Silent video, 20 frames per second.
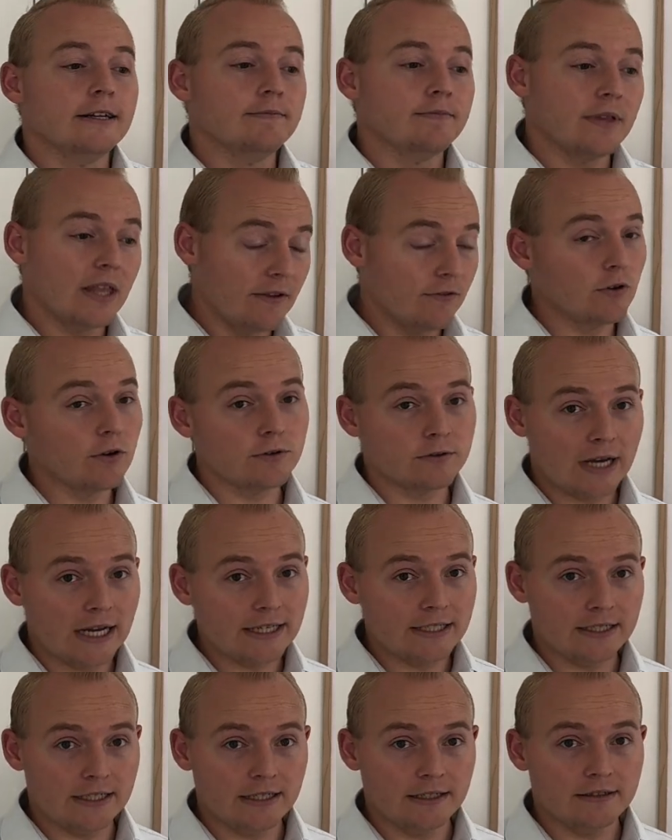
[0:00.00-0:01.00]
If you're
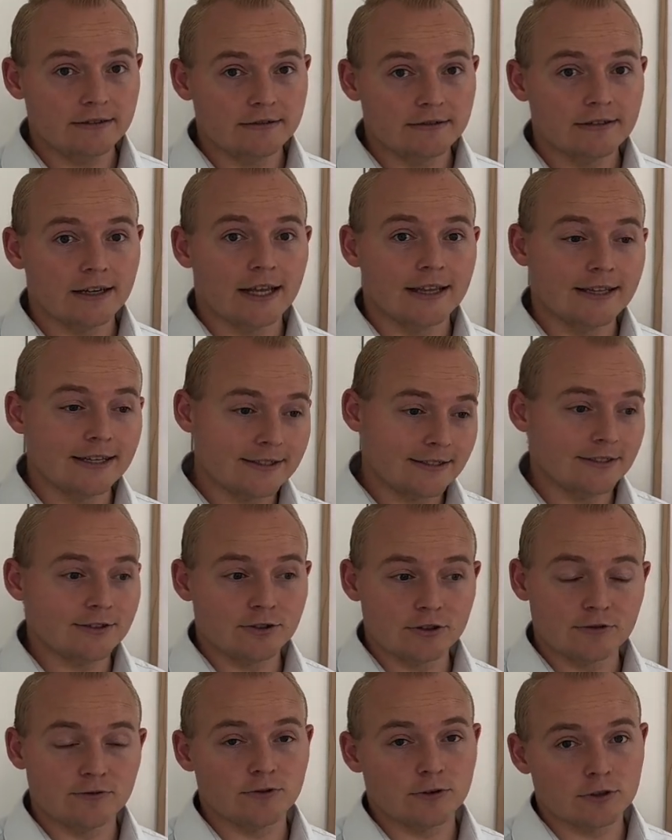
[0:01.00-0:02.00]
19 and this is
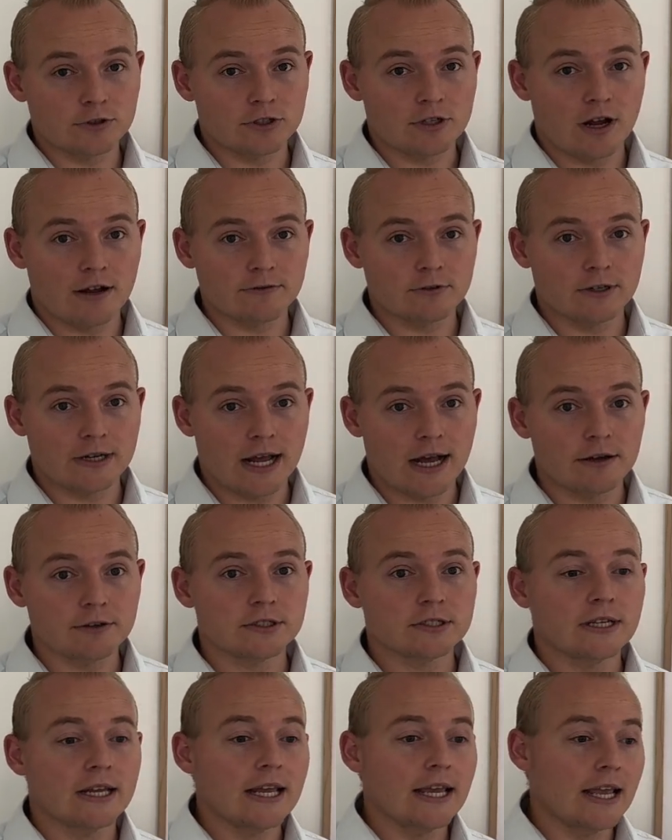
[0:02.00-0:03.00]
your first off-grid
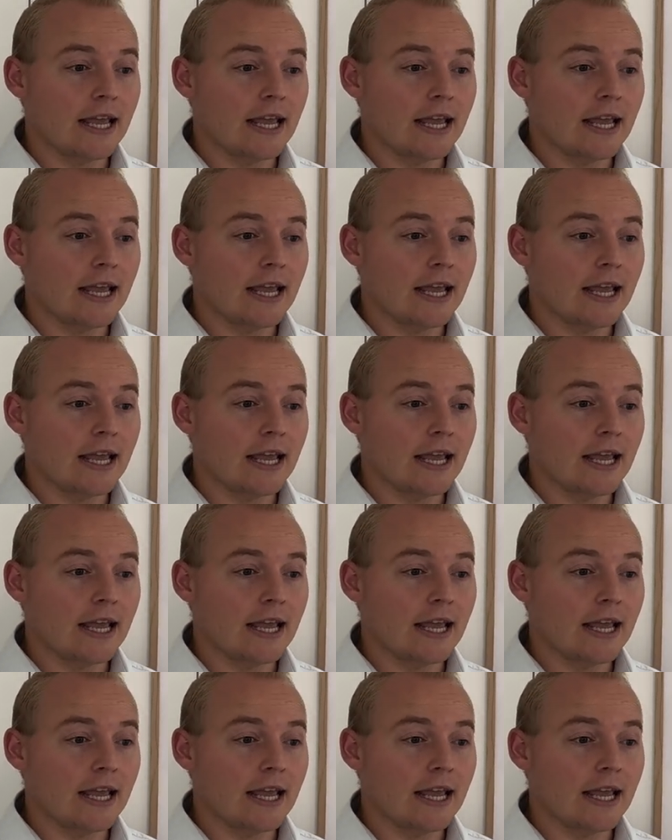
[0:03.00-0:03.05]
house,